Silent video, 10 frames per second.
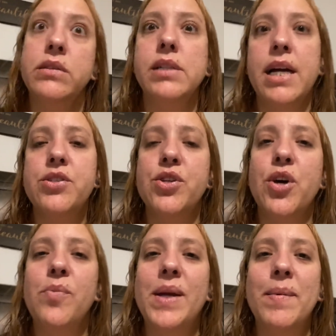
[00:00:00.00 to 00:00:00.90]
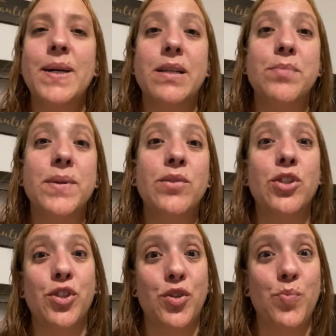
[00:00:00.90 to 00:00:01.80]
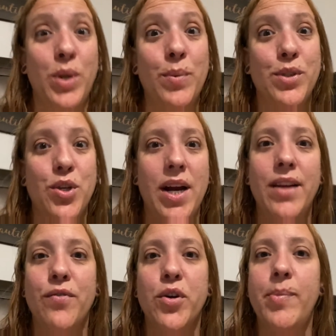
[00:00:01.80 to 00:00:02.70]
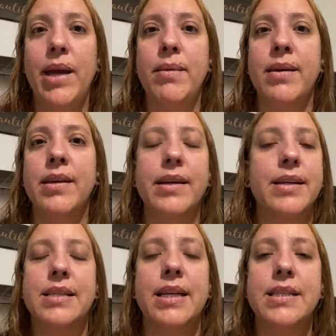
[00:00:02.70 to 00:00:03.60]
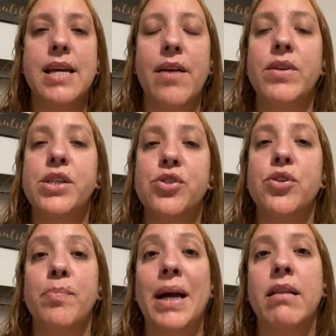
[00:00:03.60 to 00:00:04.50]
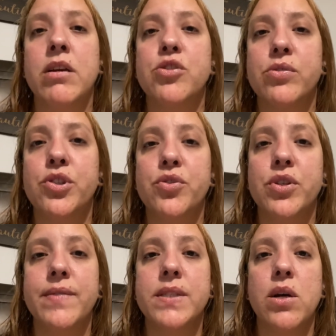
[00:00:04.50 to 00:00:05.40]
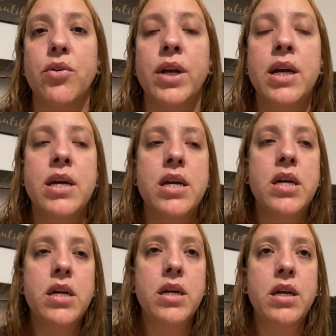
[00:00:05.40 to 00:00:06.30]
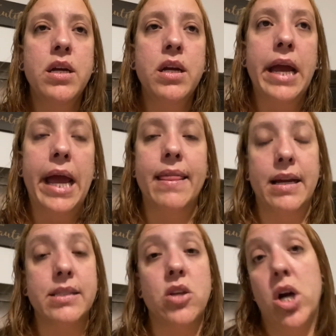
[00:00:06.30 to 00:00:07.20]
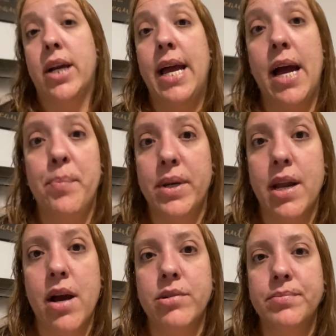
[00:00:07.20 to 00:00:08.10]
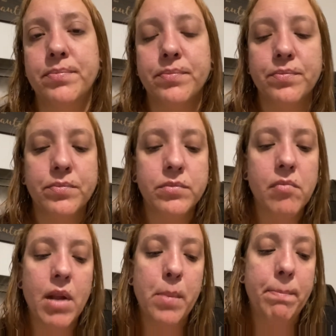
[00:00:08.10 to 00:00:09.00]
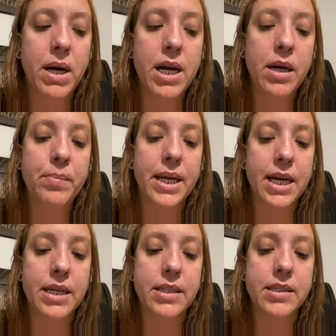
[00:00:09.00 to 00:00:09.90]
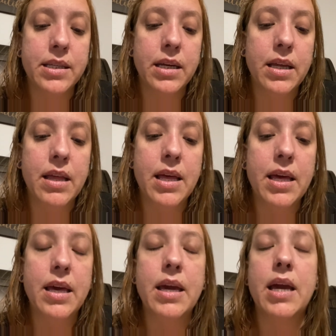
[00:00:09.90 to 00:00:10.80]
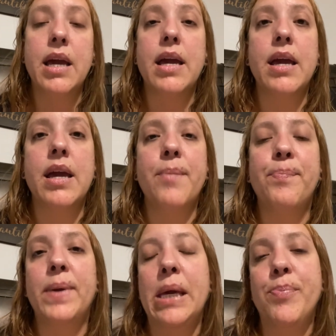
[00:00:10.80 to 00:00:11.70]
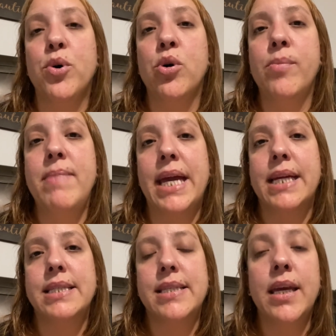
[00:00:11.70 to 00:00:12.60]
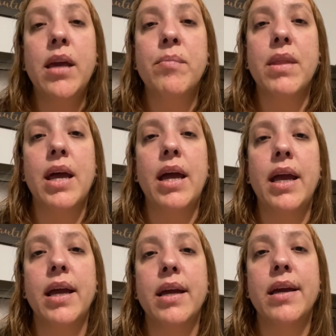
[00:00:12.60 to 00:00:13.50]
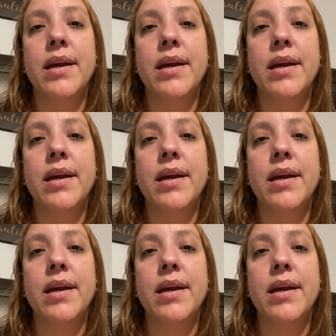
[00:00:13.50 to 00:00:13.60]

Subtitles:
as you know, me and my husband we were trying for a baby because he doesn't have any biological children of his own, and that's not going to happen now. But because people make it seem like